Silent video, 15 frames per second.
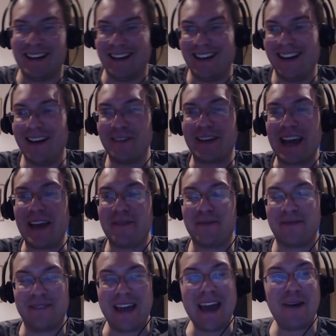Okay.
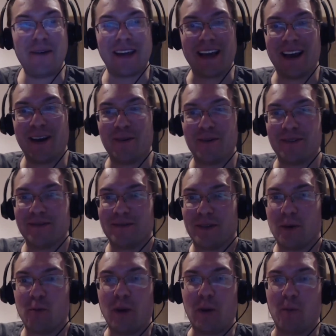There we go.
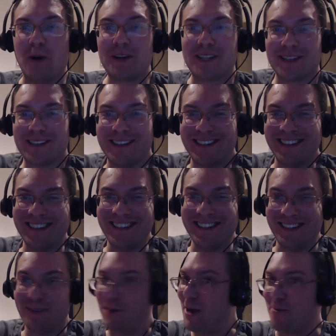Wait. What?
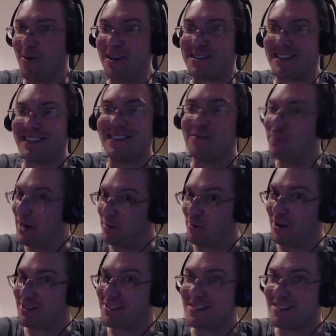Wait. What? Wait. What?